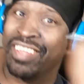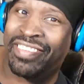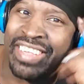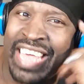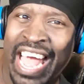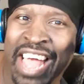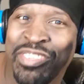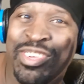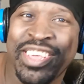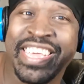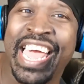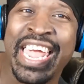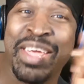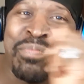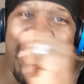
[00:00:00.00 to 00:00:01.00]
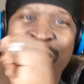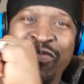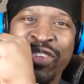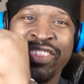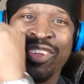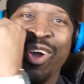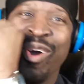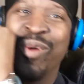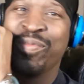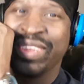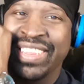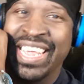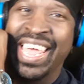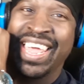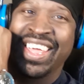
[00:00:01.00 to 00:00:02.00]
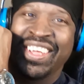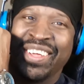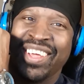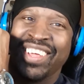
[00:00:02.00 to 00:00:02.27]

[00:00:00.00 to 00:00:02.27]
See I just came off the dome with that?